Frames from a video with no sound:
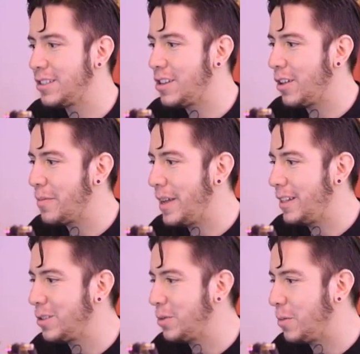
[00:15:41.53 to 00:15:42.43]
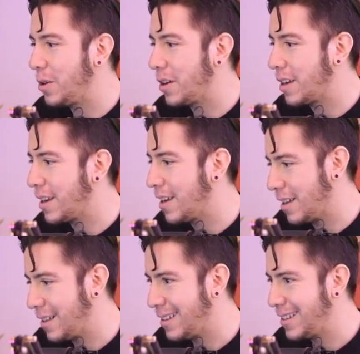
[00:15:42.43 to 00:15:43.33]
This is not meant to work
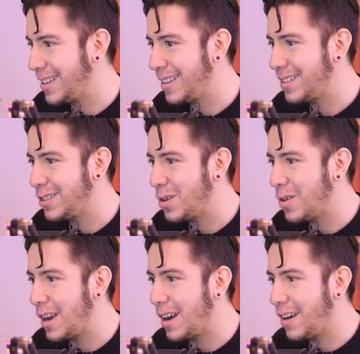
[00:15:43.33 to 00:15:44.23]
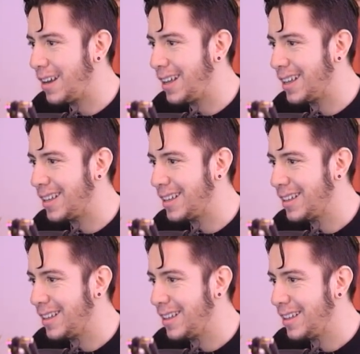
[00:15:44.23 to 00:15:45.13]
so early.
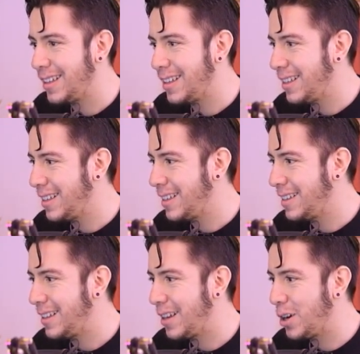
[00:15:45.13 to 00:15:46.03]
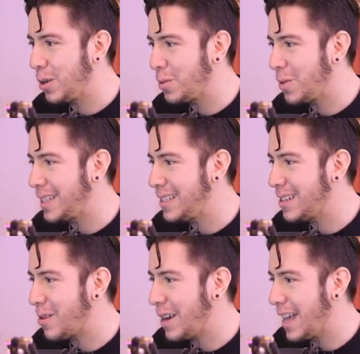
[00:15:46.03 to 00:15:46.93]
The code quest
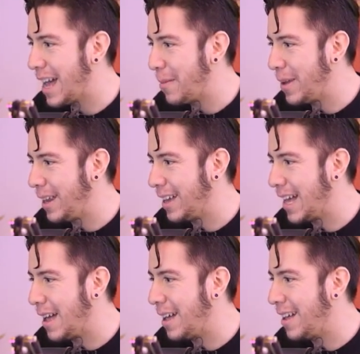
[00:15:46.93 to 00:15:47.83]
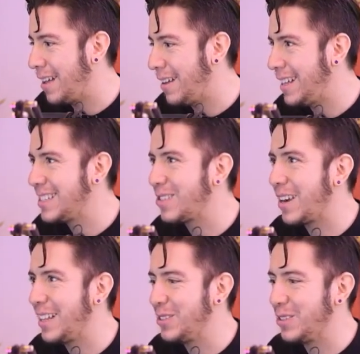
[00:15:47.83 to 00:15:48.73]
is already happening. Let's
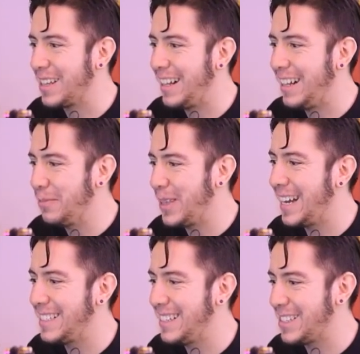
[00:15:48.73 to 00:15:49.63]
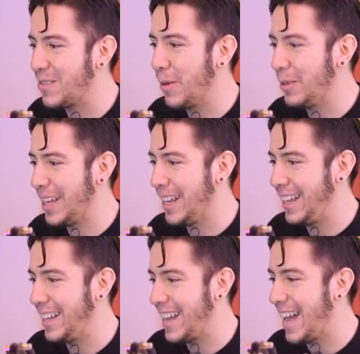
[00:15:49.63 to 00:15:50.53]
try to sculpt as it's
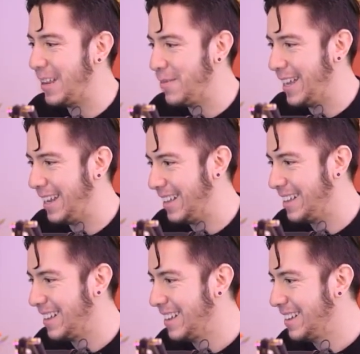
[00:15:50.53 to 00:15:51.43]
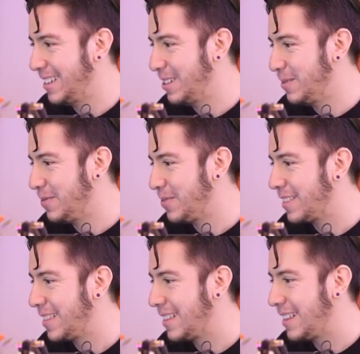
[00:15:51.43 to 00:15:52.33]
rotating and animating.
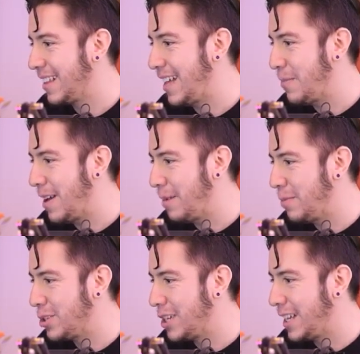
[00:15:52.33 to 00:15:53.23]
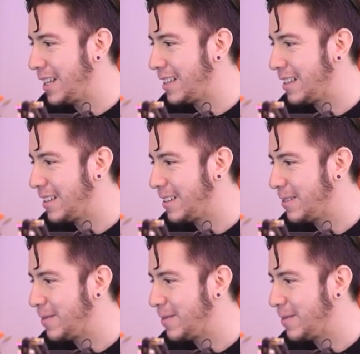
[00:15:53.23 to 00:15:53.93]
Am I pushing it?